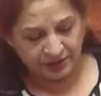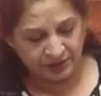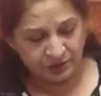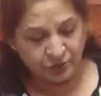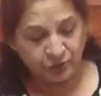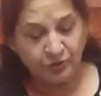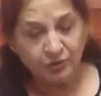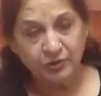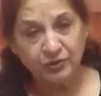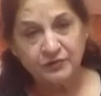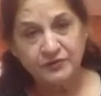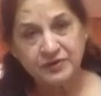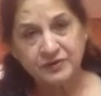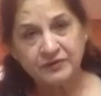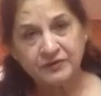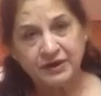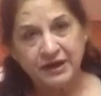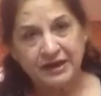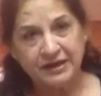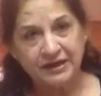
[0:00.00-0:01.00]
2 cloves
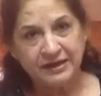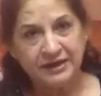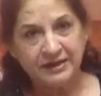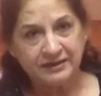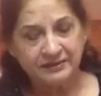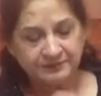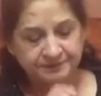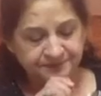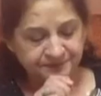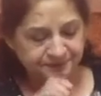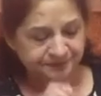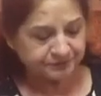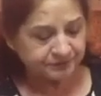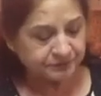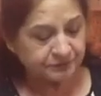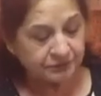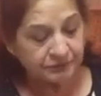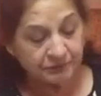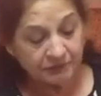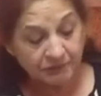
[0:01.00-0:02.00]
of garlic,
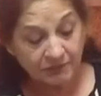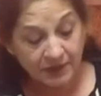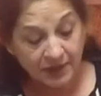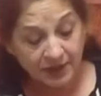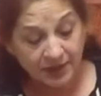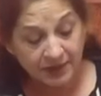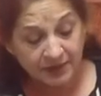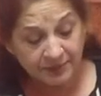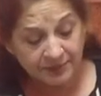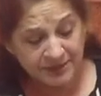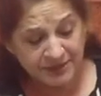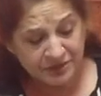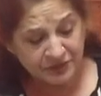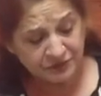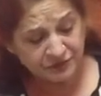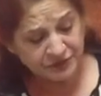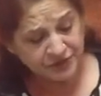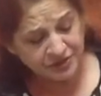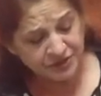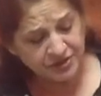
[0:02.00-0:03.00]
a piece
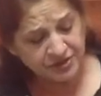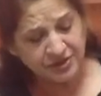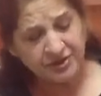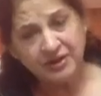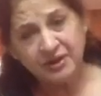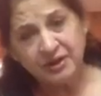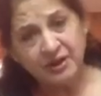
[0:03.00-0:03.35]
of ginger,